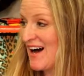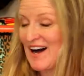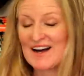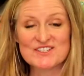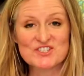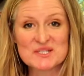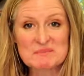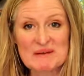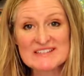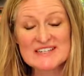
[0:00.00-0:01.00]
I just
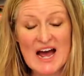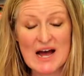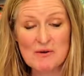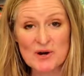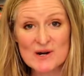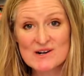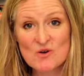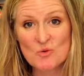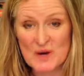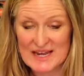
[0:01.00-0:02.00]
spent an hour
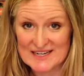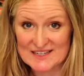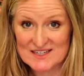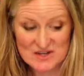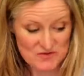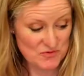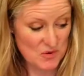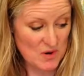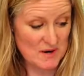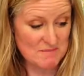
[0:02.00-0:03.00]
waiting
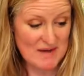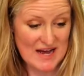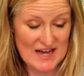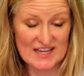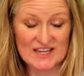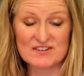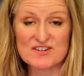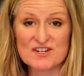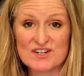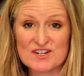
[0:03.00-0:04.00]
for my
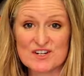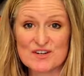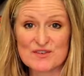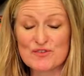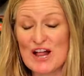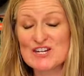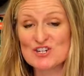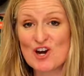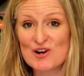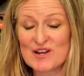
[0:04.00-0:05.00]

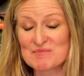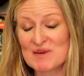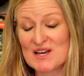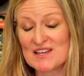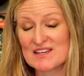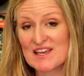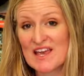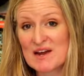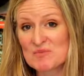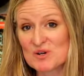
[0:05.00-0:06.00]
flashcard on my
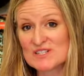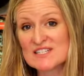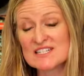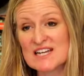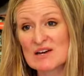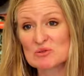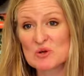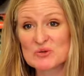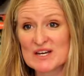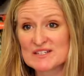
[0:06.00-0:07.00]
camera to
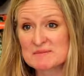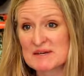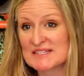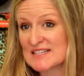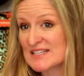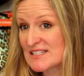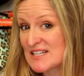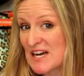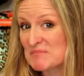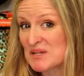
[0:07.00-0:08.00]
download onto my
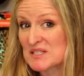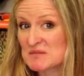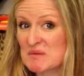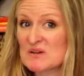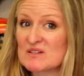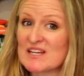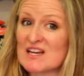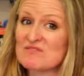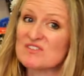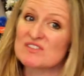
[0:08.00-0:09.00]
desktop, because apparently
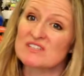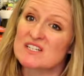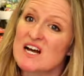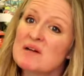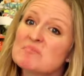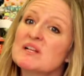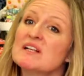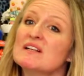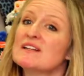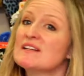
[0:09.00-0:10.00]
I filled it up
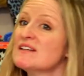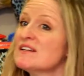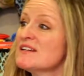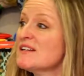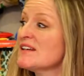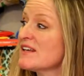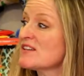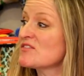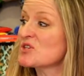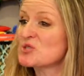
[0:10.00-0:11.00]
in
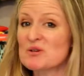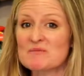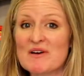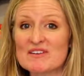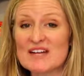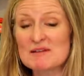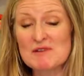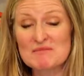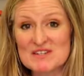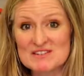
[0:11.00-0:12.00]
the very short amount of time
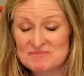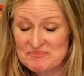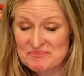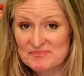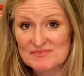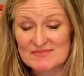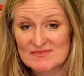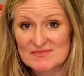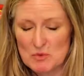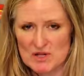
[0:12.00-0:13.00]
I've been,
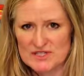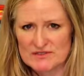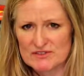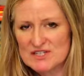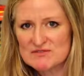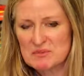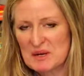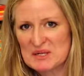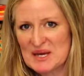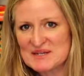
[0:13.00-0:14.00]
relatively, for
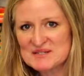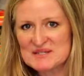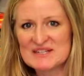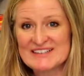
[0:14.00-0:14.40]
podcasts.